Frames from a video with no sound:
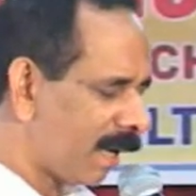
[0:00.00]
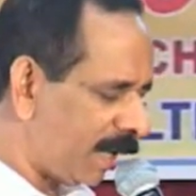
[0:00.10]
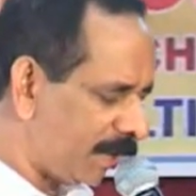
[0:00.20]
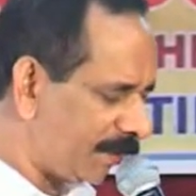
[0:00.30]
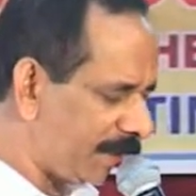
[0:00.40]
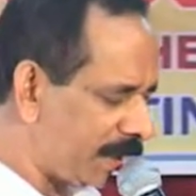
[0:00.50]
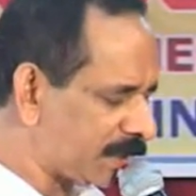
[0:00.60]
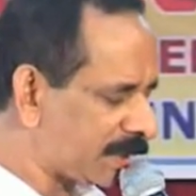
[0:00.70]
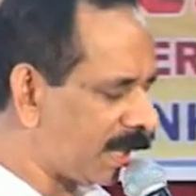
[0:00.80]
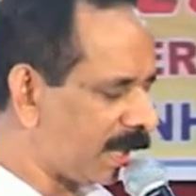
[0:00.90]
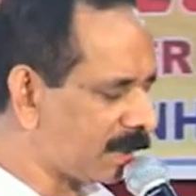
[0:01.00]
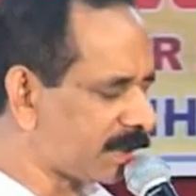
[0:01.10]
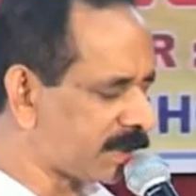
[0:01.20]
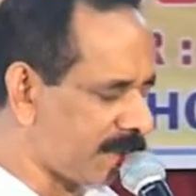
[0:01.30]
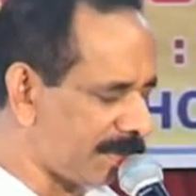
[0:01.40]
and if it is under the
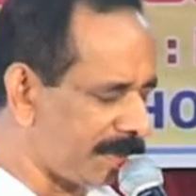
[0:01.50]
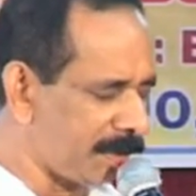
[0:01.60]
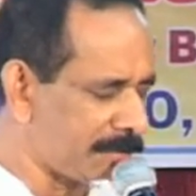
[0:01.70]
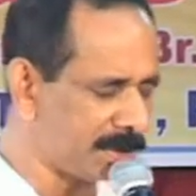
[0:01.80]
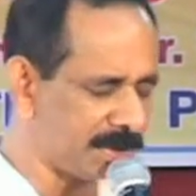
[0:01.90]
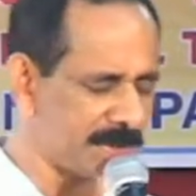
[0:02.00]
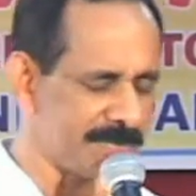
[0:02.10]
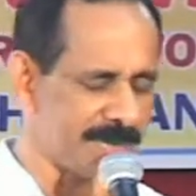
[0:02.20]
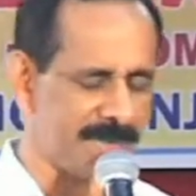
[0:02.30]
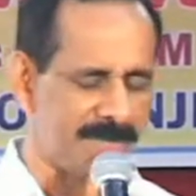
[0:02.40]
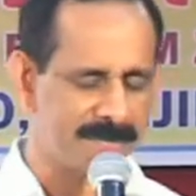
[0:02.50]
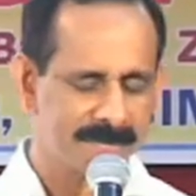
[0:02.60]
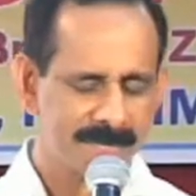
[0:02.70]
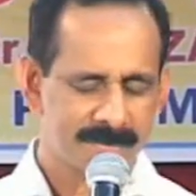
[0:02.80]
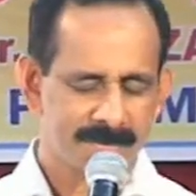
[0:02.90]
slavery of the devil,
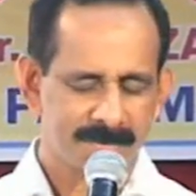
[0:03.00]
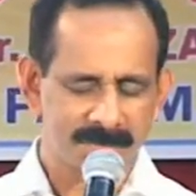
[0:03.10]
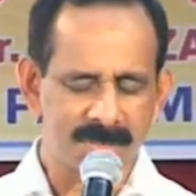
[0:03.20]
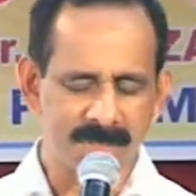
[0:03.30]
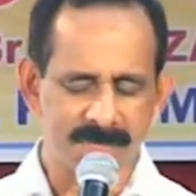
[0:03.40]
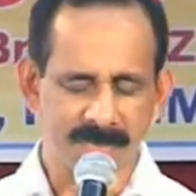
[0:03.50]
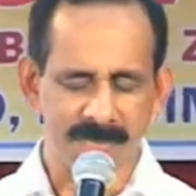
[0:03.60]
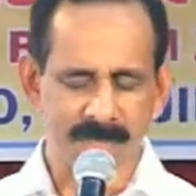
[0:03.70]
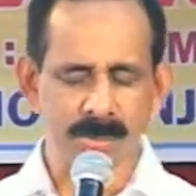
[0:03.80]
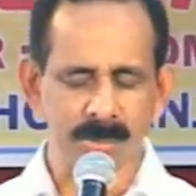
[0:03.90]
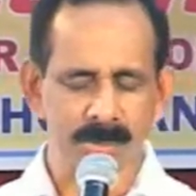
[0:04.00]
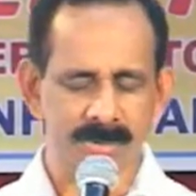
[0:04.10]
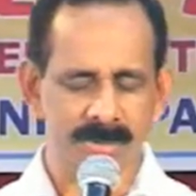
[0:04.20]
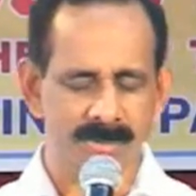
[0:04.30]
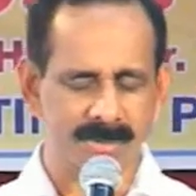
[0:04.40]
the devil will
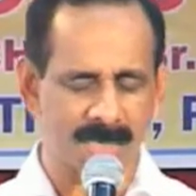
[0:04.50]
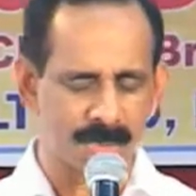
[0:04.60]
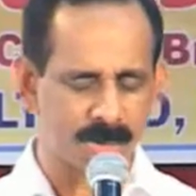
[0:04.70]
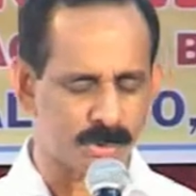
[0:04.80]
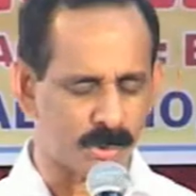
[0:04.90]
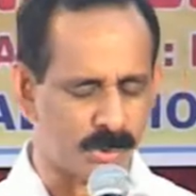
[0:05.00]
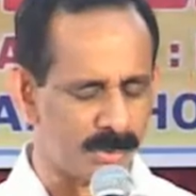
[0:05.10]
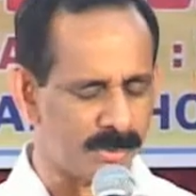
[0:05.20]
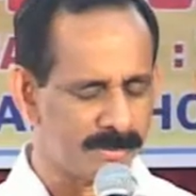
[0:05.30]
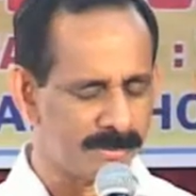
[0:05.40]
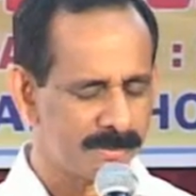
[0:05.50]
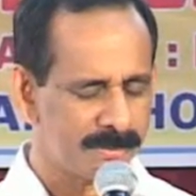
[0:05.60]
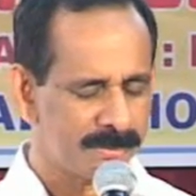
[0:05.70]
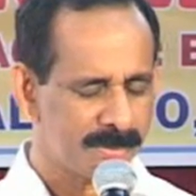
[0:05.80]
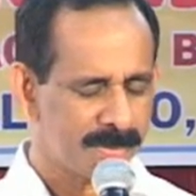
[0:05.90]
use that soul
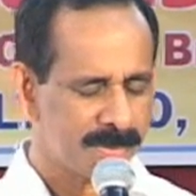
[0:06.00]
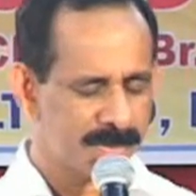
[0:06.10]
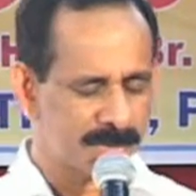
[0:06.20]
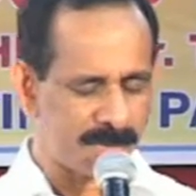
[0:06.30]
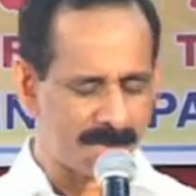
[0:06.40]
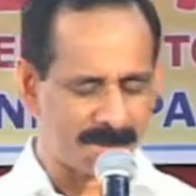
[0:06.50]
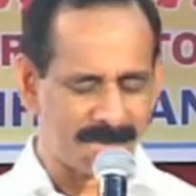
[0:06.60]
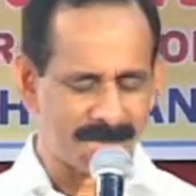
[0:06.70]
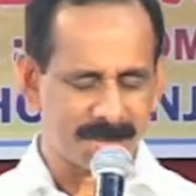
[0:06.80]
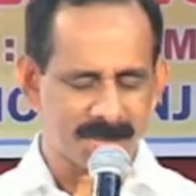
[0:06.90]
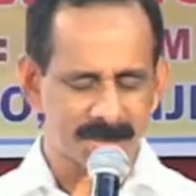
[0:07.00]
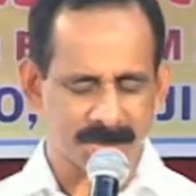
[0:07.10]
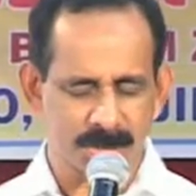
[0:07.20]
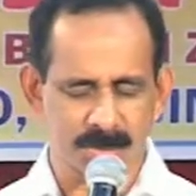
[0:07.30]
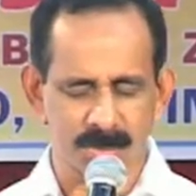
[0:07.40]
to attack
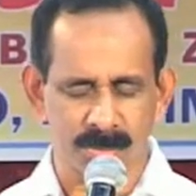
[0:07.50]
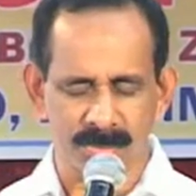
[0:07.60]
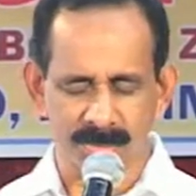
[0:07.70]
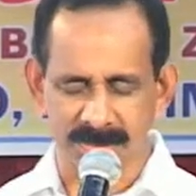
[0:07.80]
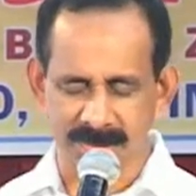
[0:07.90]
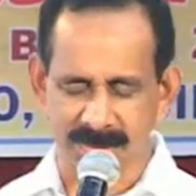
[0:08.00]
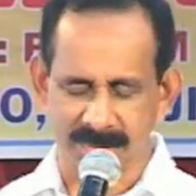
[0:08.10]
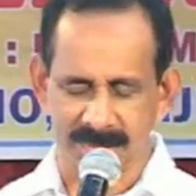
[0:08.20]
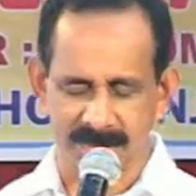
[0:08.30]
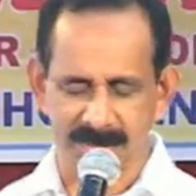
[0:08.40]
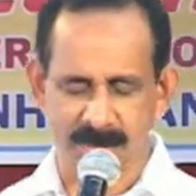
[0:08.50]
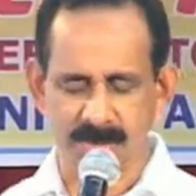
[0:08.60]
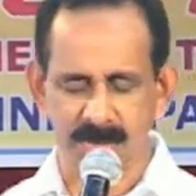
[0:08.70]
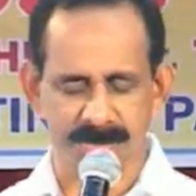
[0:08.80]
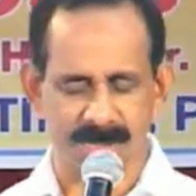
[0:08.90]
his own descendants, his
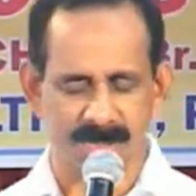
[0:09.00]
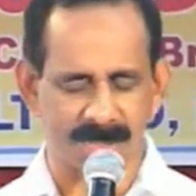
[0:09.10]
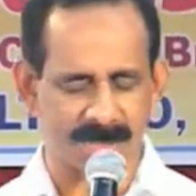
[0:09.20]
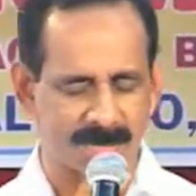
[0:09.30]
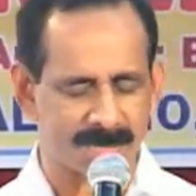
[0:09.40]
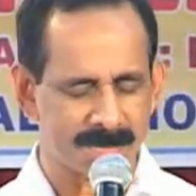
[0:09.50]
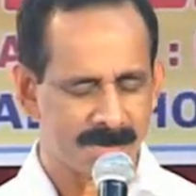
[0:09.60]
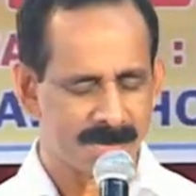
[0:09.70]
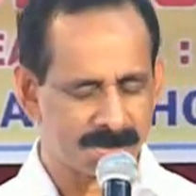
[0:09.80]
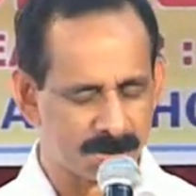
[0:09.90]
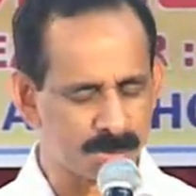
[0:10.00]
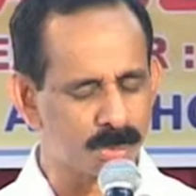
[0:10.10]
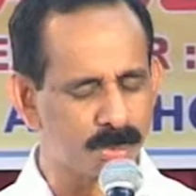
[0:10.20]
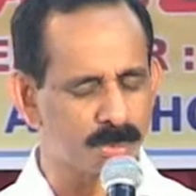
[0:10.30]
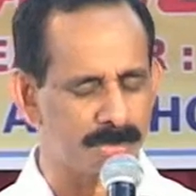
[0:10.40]
own children. It's a
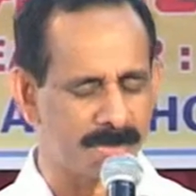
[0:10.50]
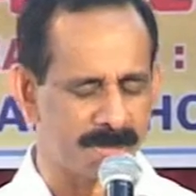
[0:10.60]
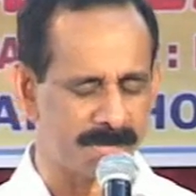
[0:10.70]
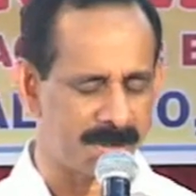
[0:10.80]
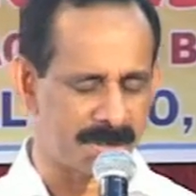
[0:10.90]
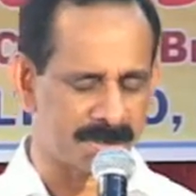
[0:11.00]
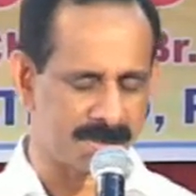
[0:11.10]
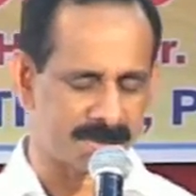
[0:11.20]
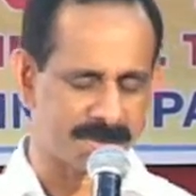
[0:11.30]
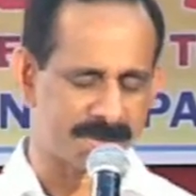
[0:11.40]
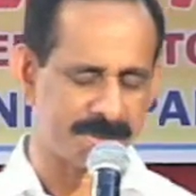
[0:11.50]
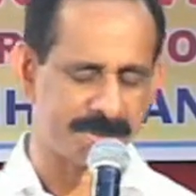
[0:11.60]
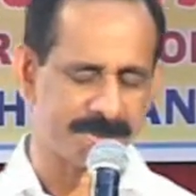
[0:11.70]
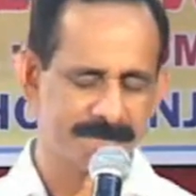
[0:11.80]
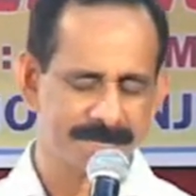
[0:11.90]
truth, my dear brothers and
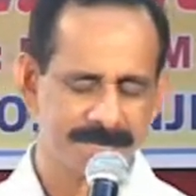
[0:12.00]
sisters.